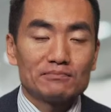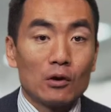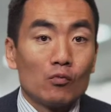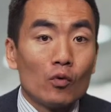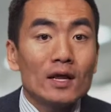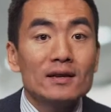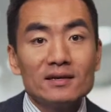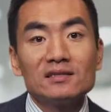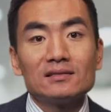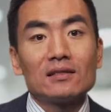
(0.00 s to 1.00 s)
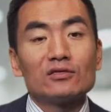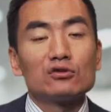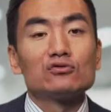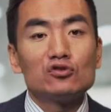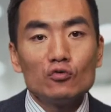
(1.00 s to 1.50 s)
about what it is that
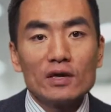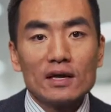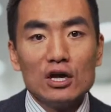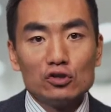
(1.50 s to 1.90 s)
they're doing